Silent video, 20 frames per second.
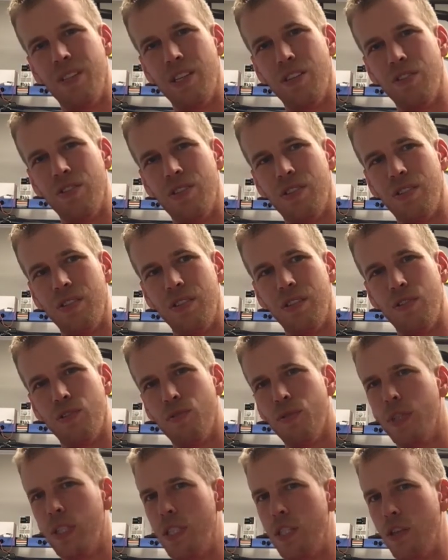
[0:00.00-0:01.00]
there's
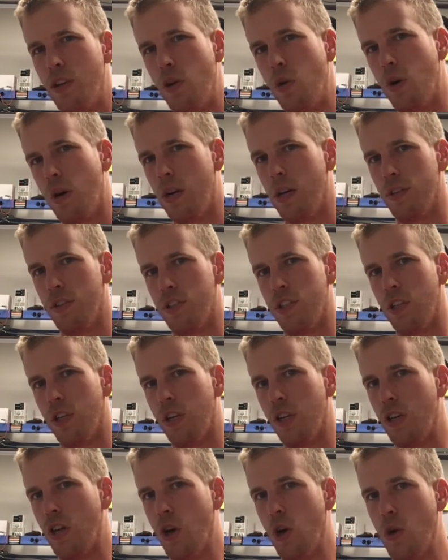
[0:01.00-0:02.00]
really nowhere else to
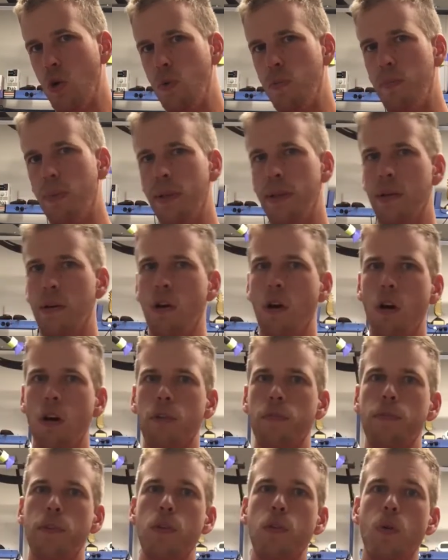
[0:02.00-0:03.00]
go, but there
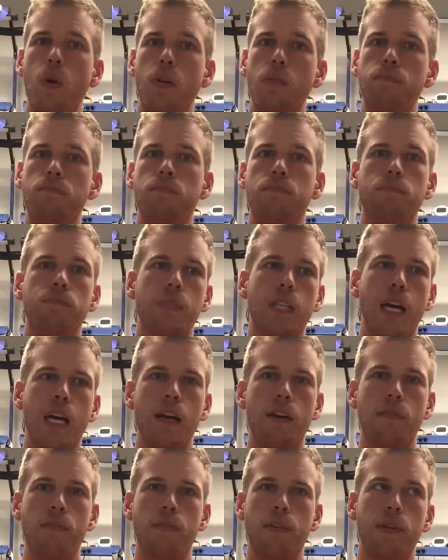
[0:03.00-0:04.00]
are a few
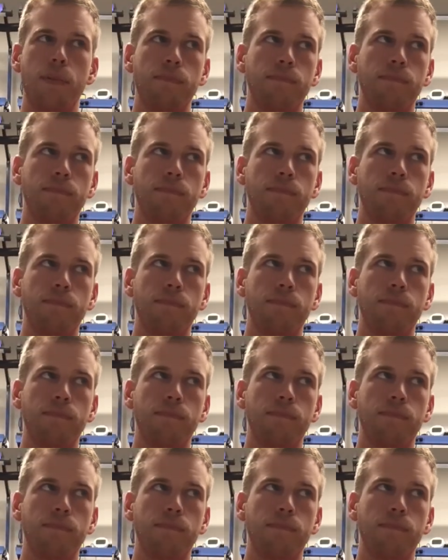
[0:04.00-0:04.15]
kind of